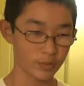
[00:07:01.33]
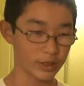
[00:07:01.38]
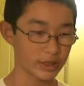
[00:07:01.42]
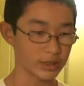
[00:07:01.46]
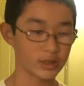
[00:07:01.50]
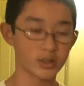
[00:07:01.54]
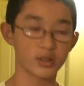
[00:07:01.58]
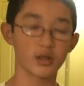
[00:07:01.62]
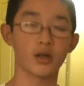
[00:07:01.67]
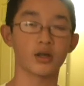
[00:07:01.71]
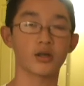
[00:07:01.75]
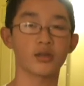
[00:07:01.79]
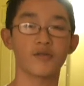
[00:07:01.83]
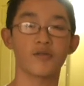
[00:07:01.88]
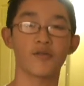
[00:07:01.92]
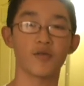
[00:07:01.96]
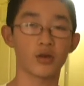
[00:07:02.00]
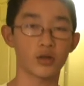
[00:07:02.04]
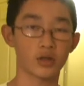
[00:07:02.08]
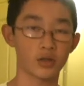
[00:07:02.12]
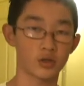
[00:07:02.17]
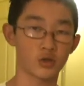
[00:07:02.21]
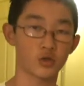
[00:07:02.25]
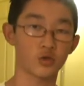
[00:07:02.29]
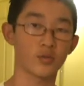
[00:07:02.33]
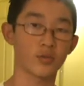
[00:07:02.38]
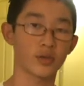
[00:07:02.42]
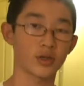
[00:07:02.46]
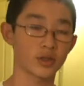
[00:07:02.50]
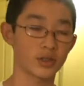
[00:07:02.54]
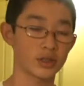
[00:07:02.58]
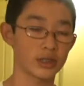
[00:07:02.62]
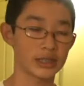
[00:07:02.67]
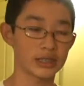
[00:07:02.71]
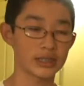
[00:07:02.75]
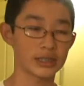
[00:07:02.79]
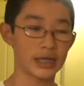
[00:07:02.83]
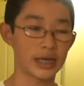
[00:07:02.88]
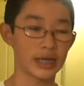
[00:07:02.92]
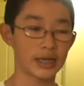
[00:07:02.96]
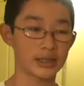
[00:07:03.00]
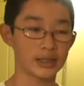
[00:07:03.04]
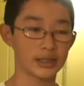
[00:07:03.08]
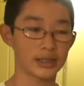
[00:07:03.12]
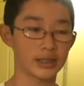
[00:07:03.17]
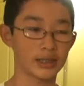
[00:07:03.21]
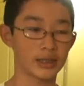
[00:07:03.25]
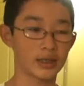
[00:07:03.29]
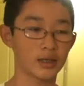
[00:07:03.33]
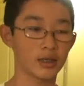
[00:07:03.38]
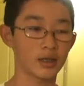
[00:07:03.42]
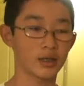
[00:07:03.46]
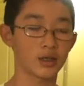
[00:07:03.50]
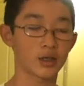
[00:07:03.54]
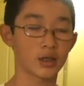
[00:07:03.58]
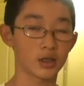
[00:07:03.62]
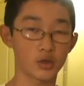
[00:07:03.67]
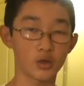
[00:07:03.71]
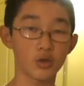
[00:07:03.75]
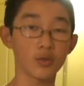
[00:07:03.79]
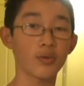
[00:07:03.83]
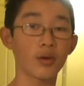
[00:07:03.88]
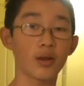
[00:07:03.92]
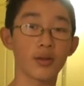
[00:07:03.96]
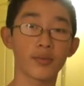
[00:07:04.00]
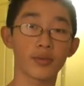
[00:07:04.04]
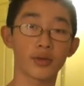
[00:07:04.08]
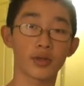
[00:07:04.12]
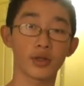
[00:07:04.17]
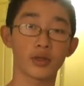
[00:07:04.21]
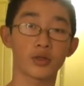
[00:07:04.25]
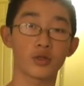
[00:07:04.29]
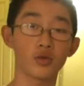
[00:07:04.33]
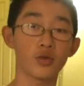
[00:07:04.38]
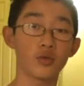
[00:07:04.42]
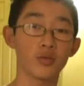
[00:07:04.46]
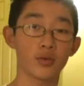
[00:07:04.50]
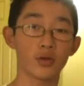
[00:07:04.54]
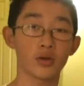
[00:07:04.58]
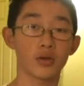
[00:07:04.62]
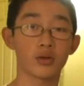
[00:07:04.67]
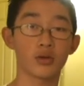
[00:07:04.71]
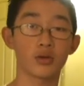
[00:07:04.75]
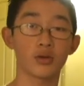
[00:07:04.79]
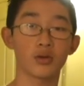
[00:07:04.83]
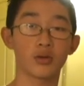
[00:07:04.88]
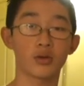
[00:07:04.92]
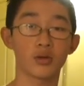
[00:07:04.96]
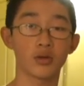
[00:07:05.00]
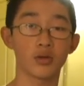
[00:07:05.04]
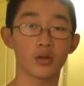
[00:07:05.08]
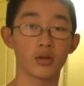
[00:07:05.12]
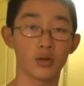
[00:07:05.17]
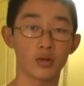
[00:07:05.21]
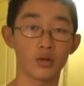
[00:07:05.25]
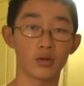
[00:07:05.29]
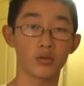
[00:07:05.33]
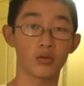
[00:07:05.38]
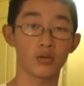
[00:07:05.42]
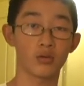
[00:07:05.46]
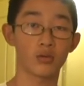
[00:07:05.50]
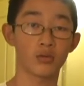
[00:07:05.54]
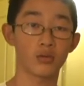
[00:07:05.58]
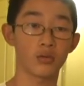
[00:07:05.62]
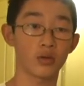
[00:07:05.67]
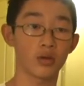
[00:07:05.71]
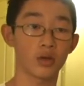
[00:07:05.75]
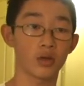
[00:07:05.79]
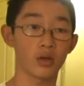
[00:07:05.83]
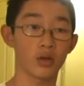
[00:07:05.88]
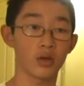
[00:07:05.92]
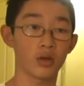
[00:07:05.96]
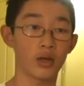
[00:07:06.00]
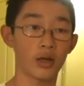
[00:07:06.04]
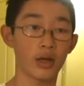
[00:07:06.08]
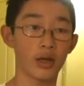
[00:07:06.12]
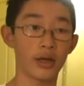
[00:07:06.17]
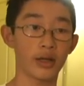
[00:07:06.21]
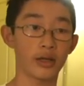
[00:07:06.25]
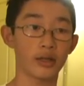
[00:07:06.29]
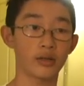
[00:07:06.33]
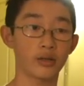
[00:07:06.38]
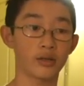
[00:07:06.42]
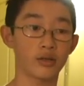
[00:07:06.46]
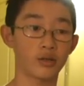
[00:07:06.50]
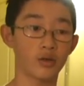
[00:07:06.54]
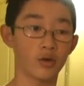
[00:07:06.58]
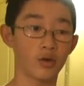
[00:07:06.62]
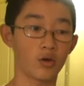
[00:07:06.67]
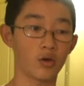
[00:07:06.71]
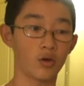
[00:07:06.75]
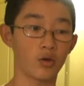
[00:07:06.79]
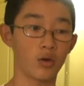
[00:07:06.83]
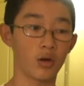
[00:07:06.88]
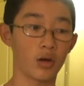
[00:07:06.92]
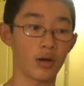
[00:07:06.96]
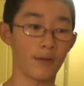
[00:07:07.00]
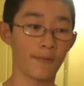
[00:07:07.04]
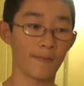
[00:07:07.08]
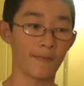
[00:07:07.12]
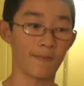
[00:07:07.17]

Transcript: it sucks for consumers, is that, because you're probably a consumer, you know? And so,